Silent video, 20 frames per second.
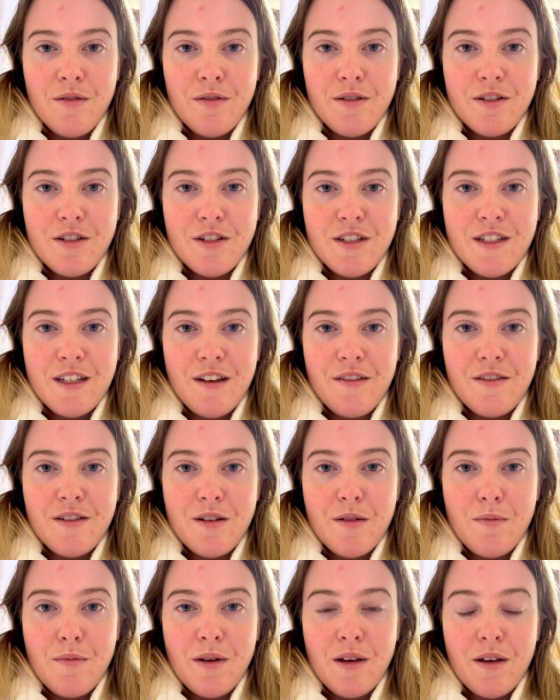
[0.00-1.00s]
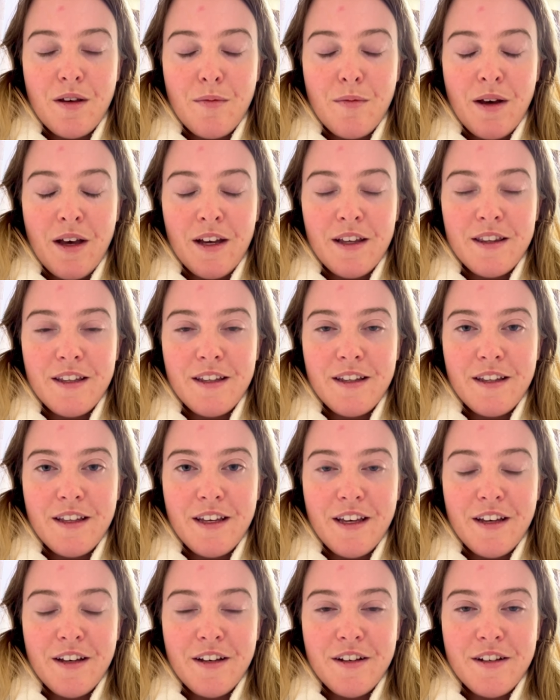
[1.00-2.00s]
We just have to peel back the
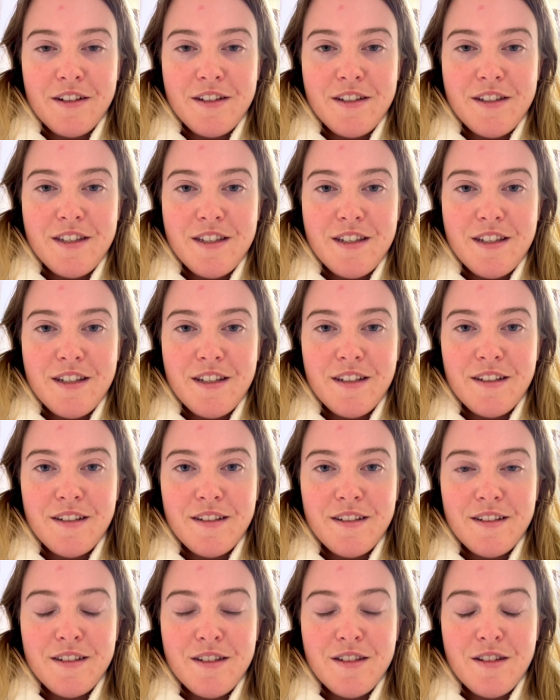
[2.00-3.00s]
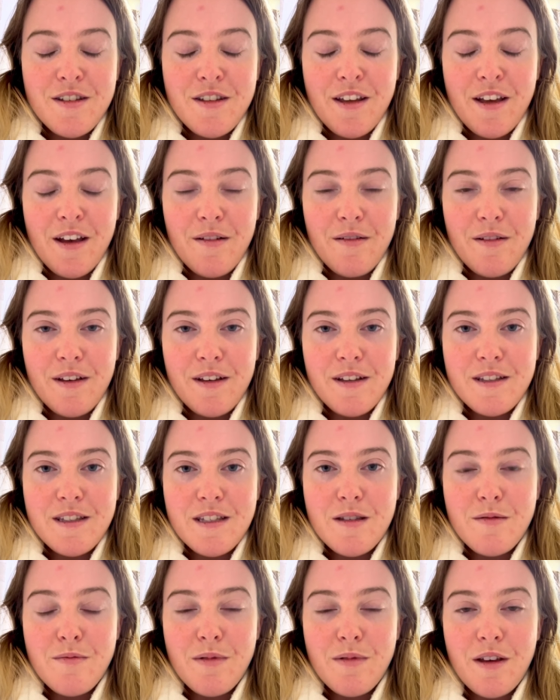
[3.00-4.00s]
layers so that we can
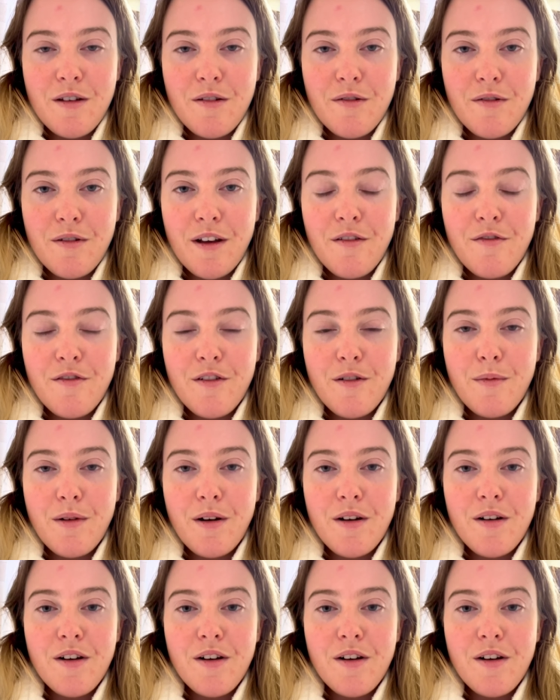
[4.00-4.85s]
speak right from our